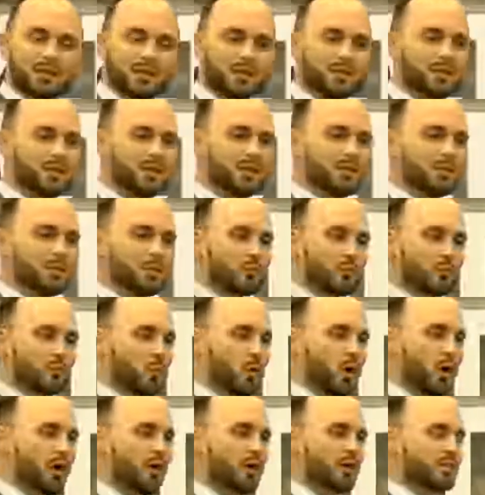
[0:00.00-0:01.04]
then the
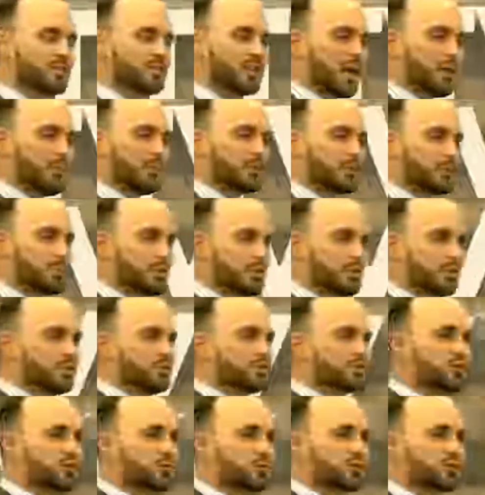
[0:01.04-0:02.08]
word is able to
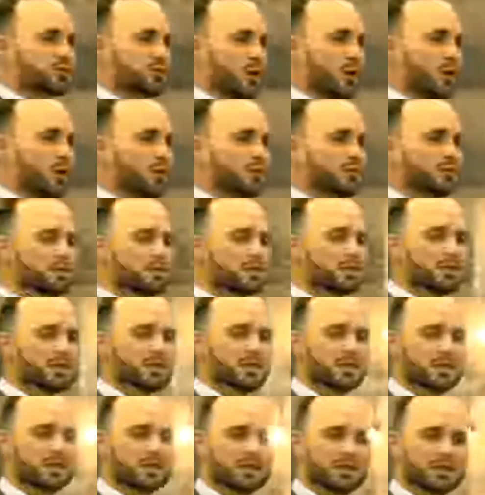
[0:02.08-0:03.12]
produce the result
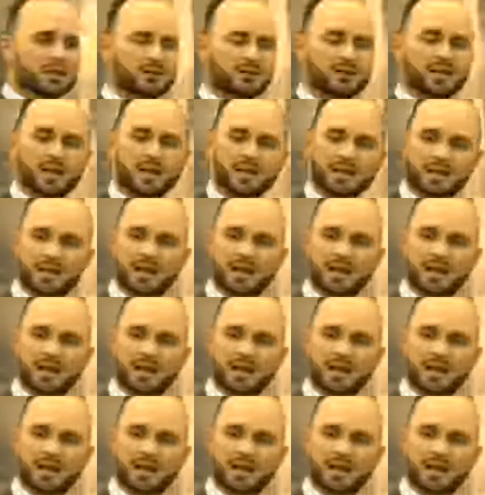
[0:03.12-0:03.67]
that it